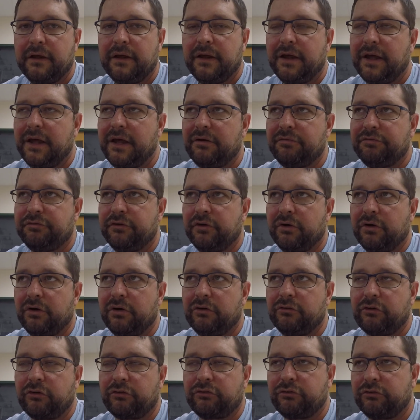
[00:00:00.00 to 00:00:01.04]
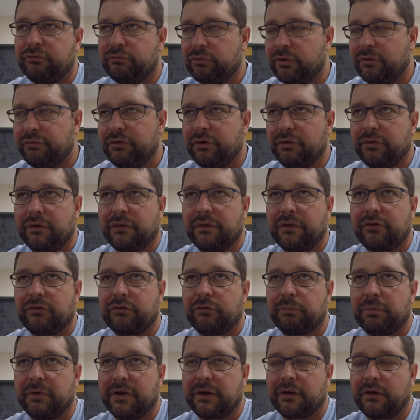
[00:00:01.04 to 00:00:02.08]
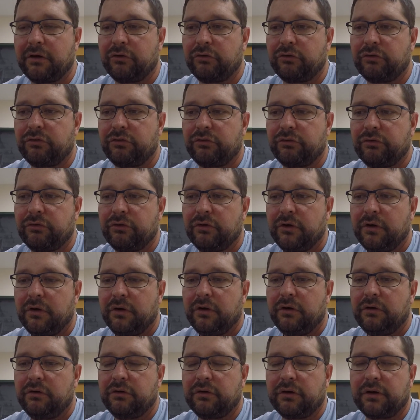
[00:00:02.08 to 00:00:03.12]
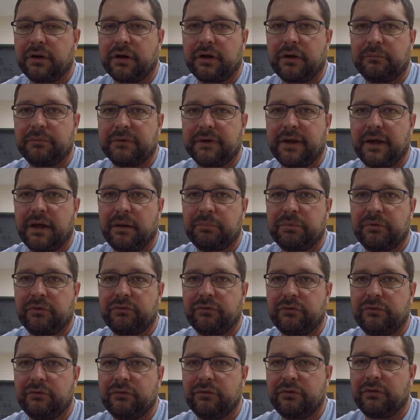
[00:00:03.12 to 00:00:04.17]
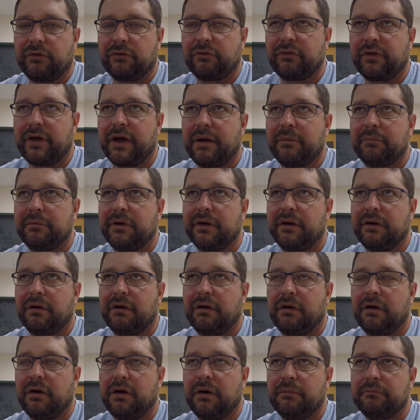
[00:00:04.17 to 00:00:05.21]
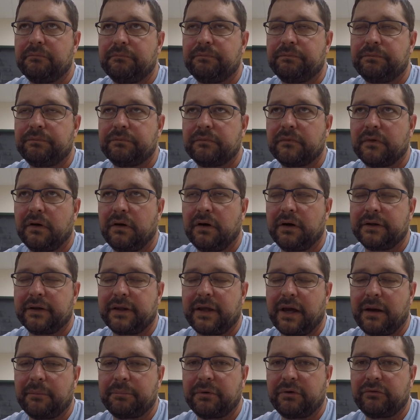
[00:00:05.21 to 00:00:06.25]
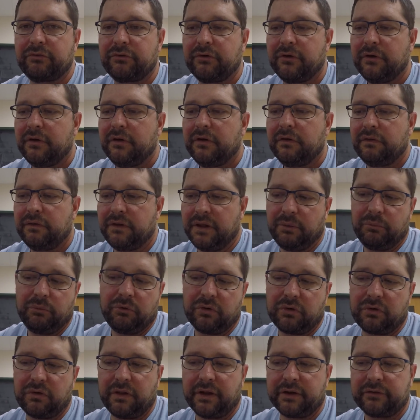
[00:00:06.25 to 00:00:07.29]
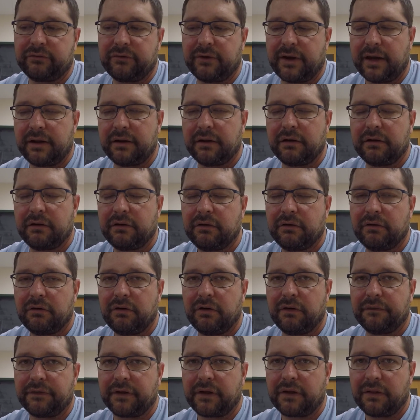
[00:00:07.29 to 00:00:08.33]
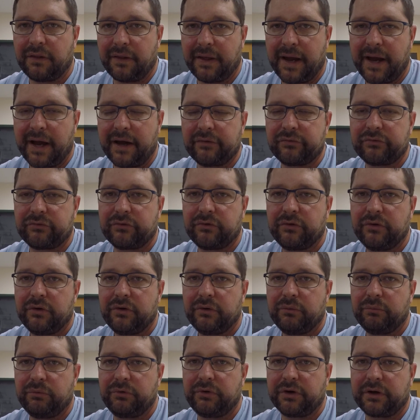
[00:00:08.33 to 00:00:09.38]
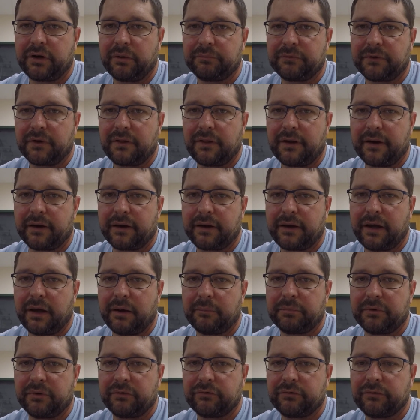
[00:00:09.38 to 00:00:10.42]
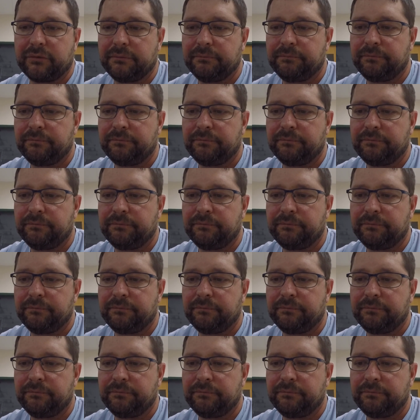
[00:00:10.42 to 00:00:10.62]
If you're just reviewing this because you're going to come to campus and do this lab on campus, then we'll collect data on the class when you come to campus.